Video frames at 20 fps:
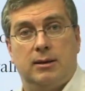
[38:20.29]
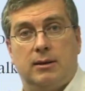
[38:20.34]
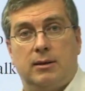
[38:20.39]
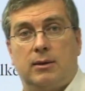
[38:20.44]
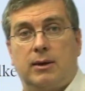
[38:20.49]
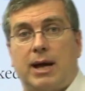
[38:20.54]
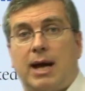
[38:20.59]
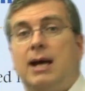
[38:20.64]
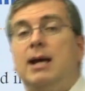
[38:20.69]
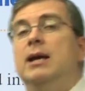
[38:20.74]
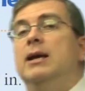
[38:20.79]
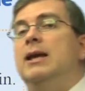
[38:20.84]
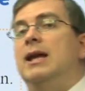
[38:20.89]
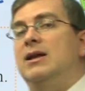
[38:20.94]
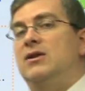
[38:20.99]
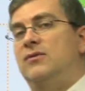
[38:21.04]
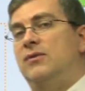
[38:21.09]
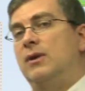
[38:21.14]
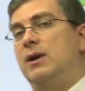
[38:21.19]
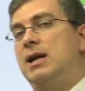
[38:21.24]
Okay,
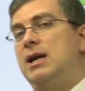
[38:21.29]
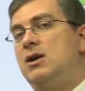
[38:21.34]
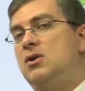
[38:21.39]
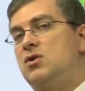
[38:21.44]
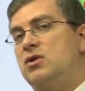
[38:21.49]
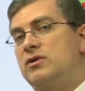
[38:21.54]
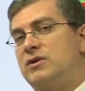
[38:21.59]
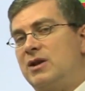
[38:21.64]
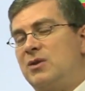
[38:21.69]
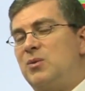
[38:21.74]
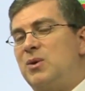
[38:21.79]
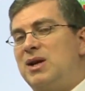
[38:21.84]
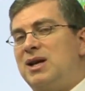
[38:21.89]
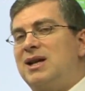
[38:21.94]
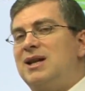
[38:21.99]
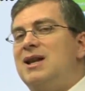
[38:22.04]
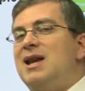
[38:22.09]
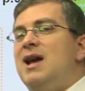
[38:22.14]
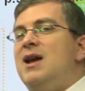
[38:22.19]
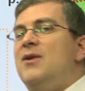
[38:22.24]
that's very interesting. We
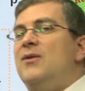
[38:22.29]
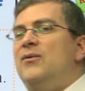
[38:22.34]
can